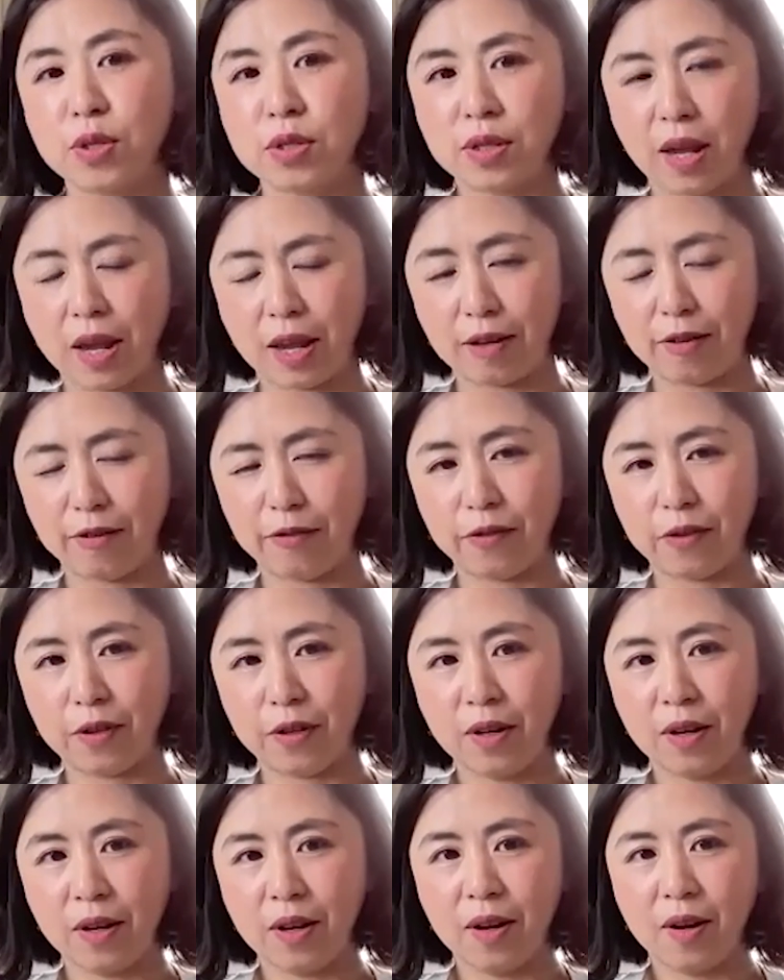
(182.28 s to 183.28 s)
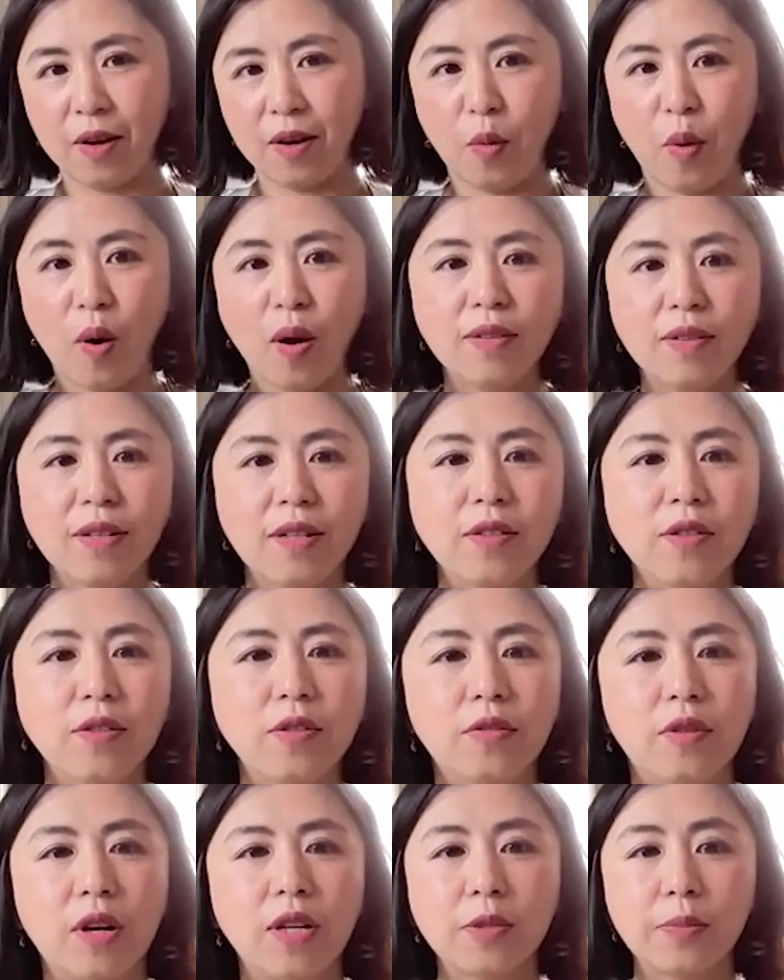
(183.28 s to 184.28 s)
safe, wanting to
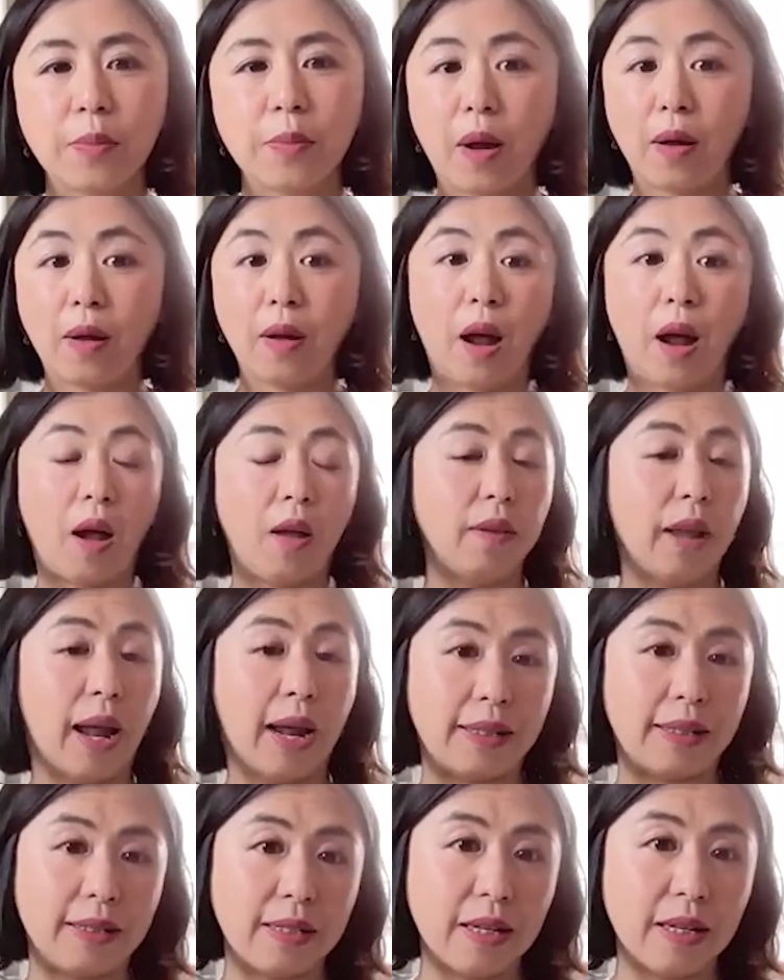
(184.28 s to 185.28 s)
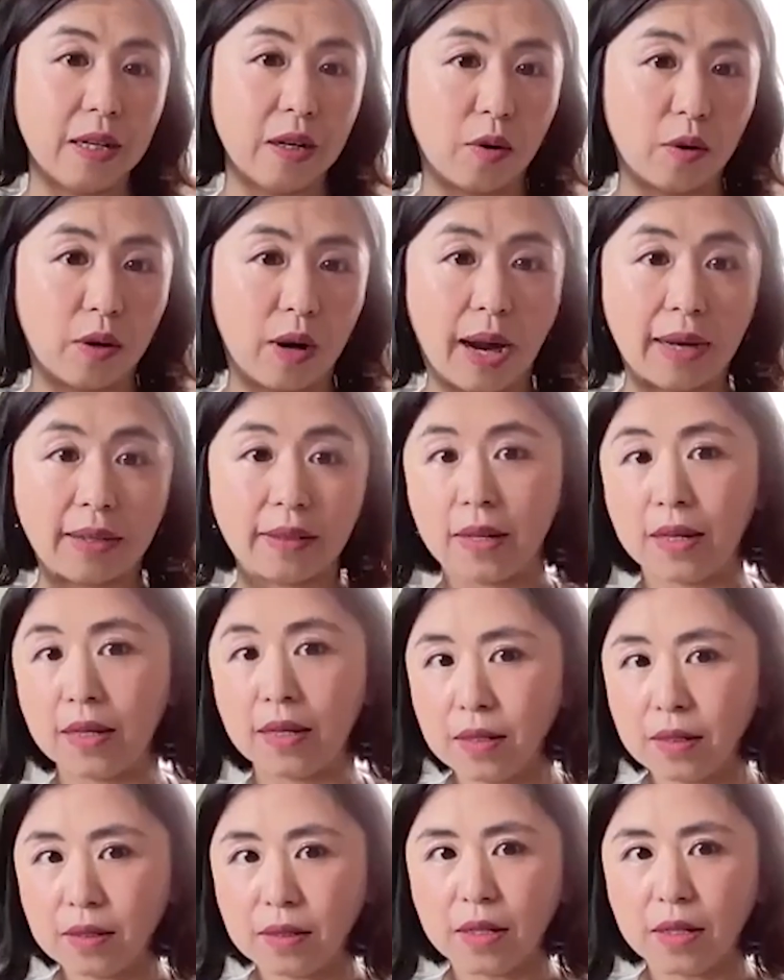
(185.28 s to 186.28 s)
grasp on an idea or
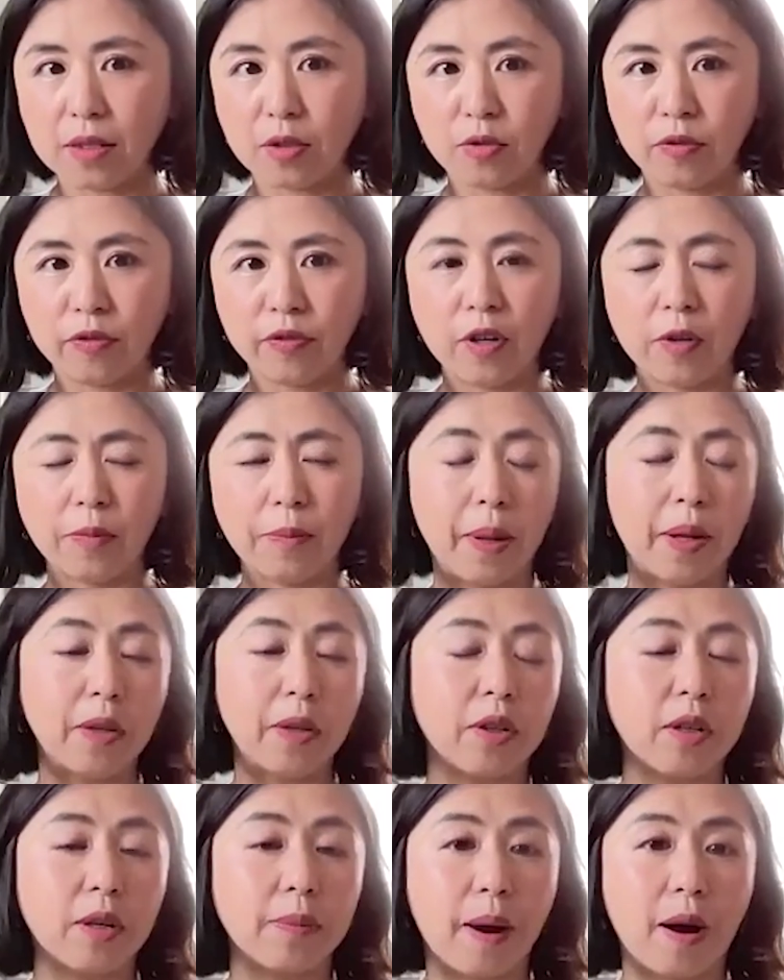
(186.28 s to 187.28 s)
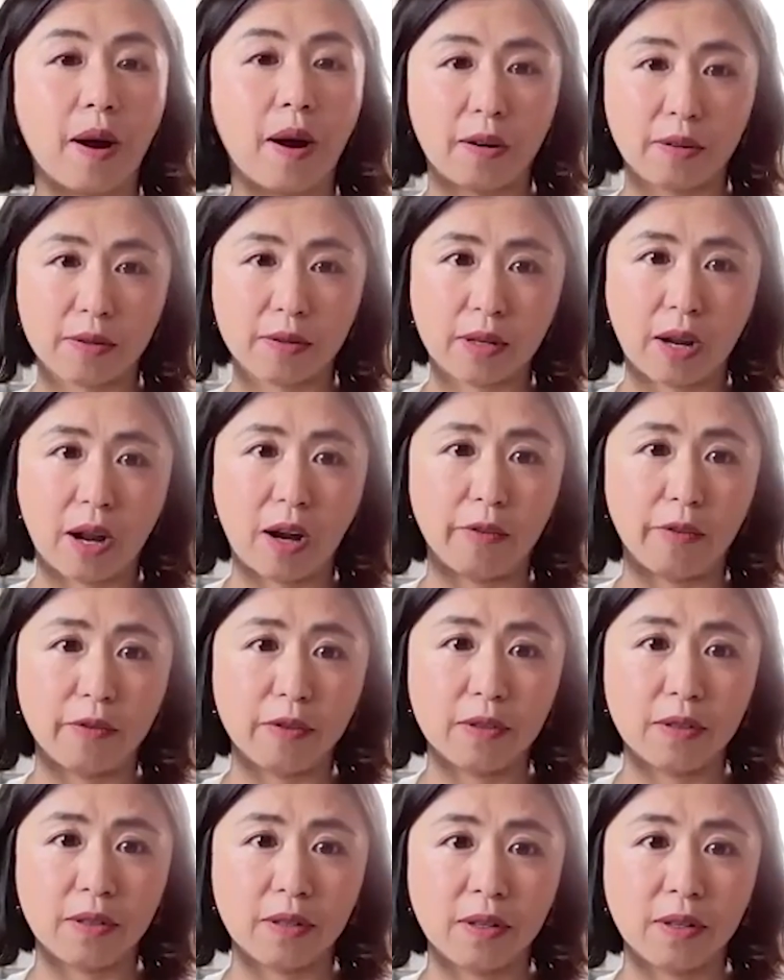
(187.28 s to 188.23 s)
identity to feel better about ourselves,